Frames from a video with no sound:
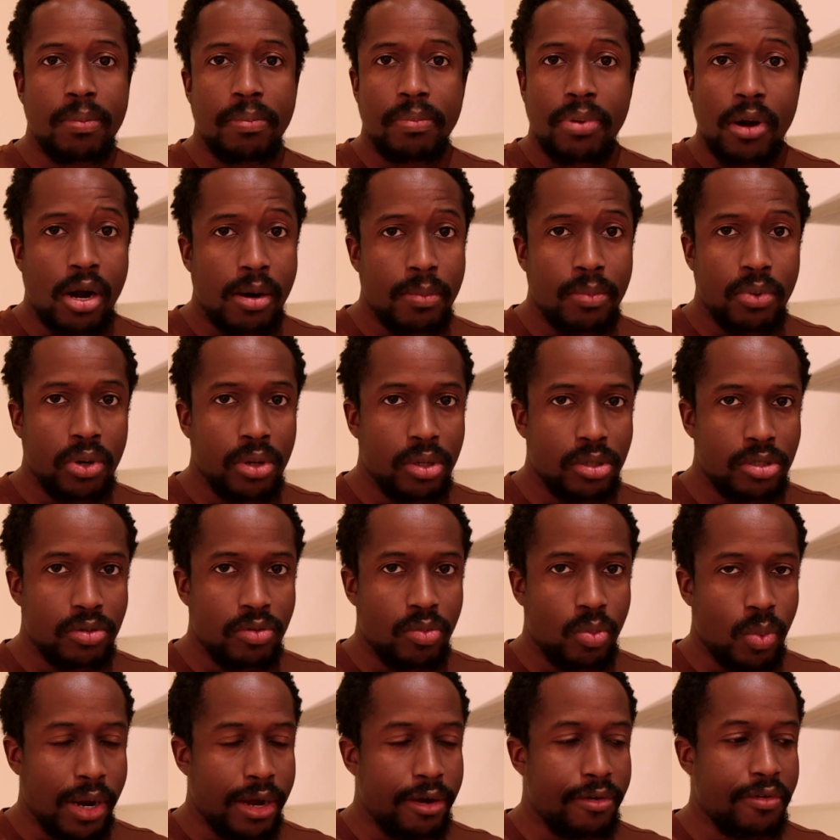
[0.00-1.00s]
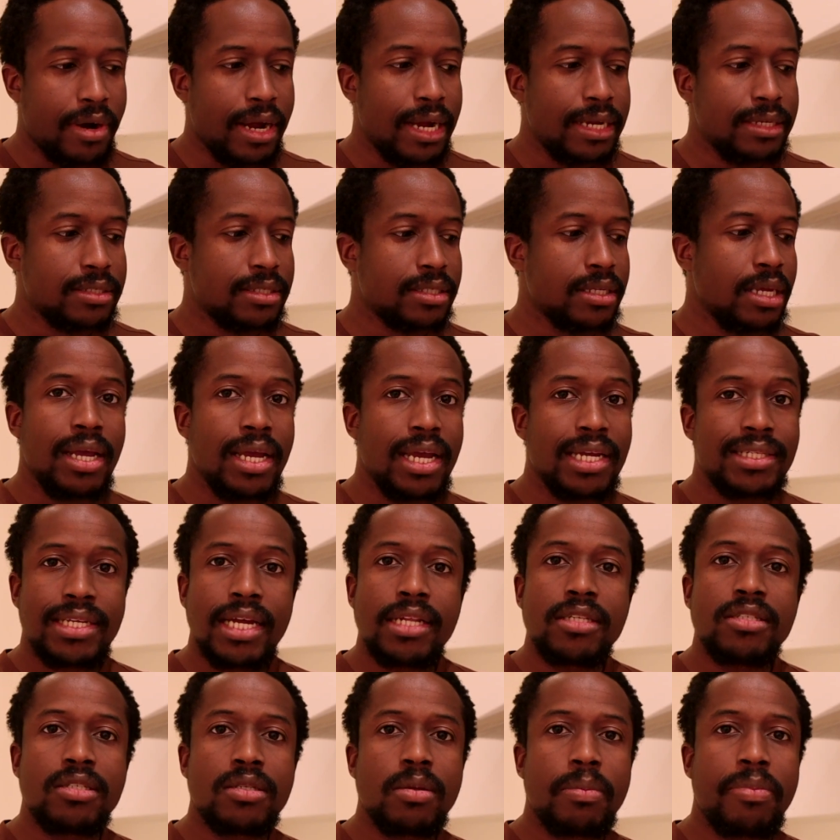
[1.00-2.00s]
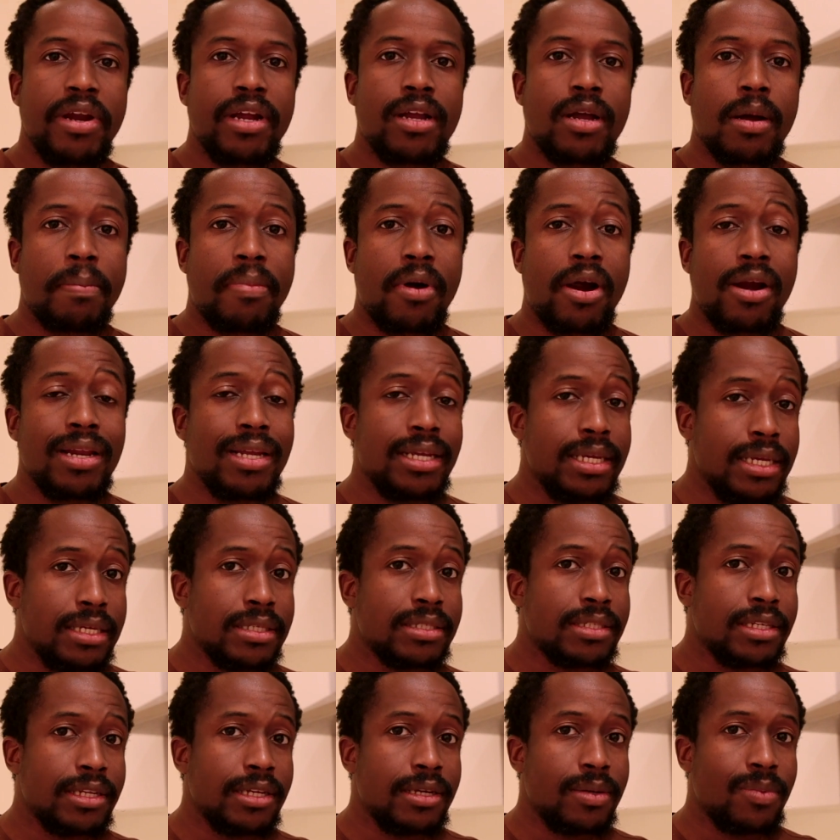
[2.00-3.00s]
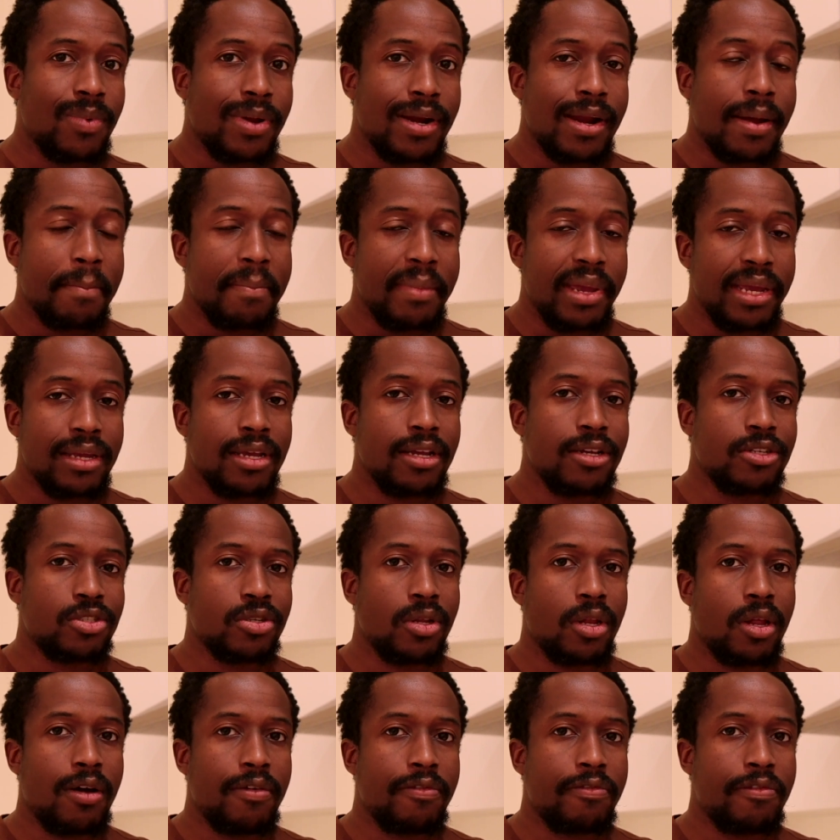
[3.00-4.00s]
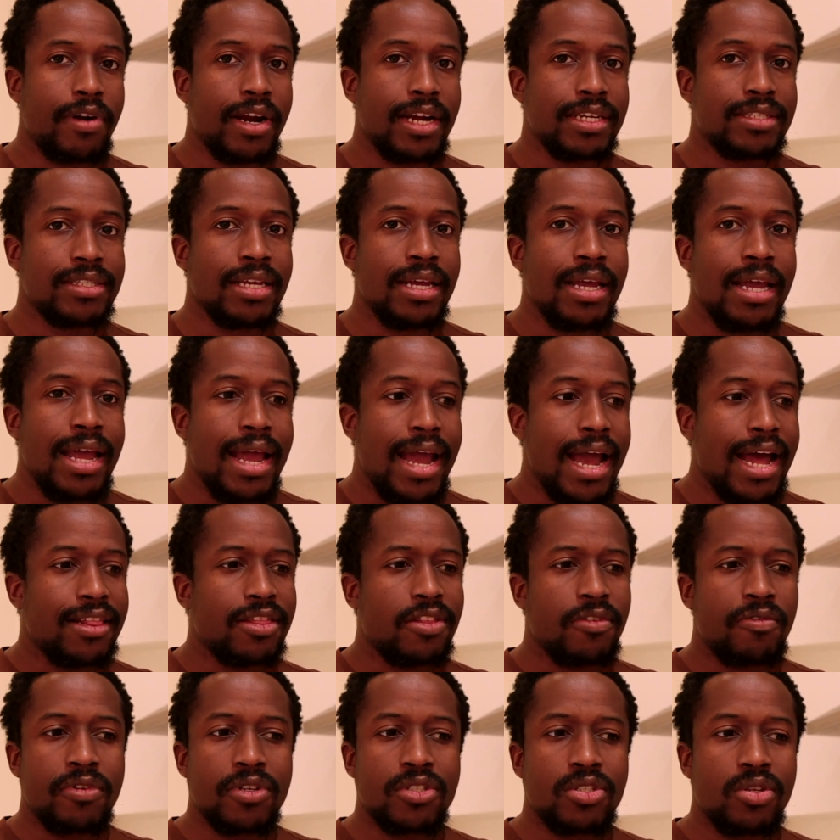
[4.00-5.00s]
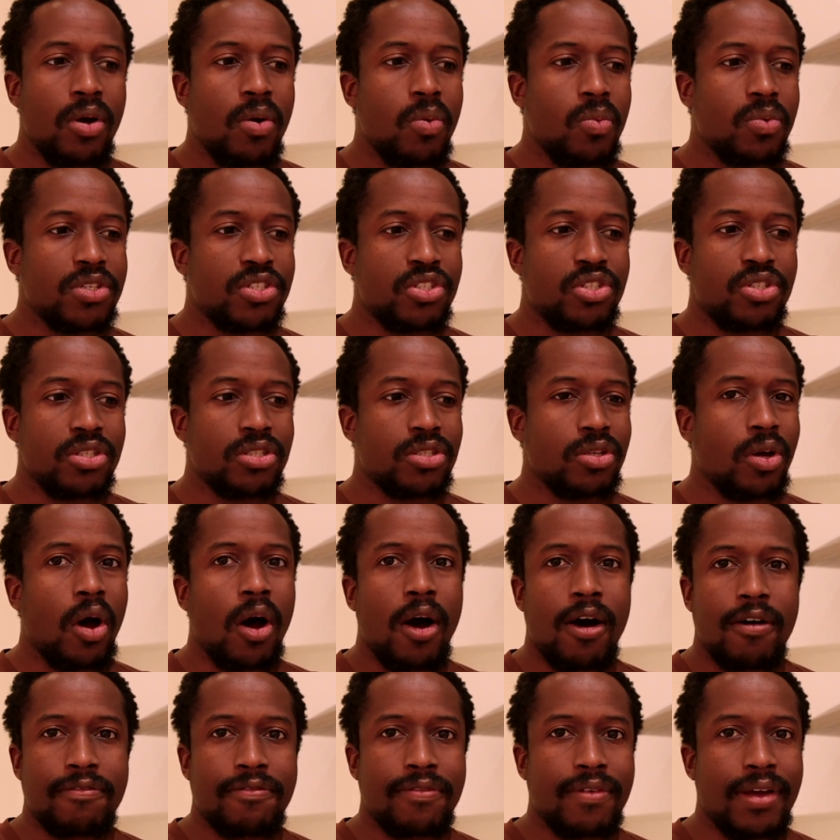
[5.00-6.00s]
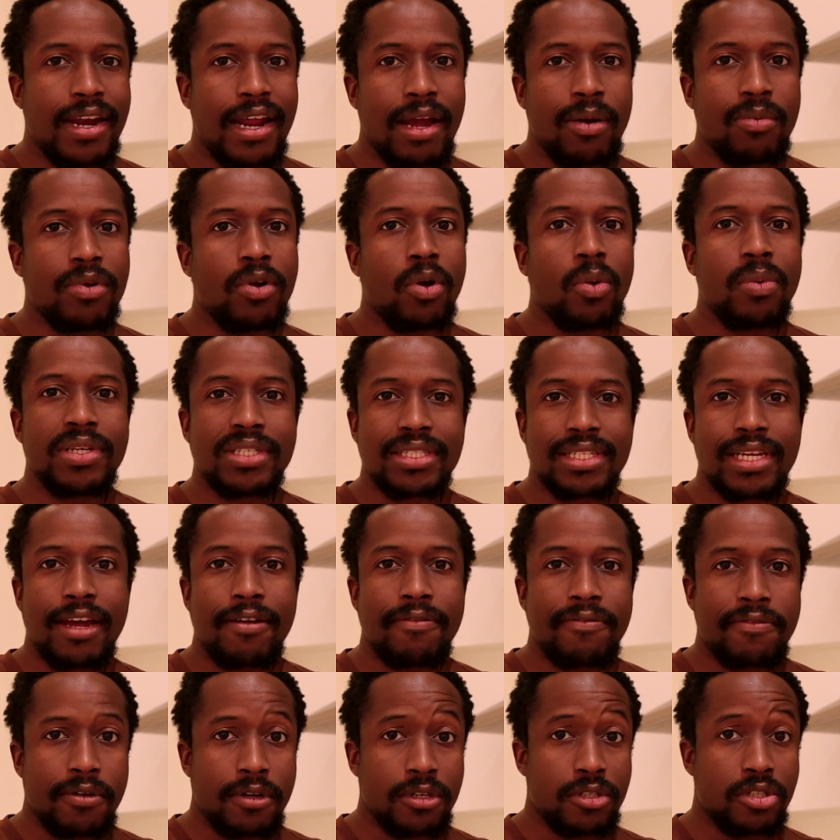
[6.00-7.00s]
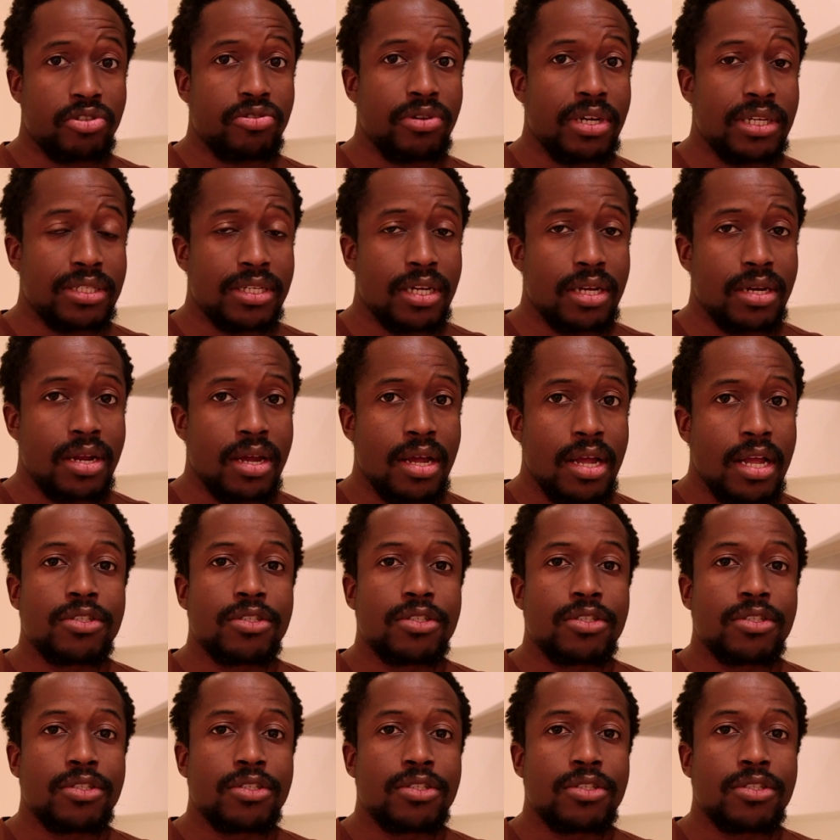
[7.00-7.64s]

parboiled white rice, it tends to break apart easily when I'm making jollof rice, and the result was just off and I would always get frustrated.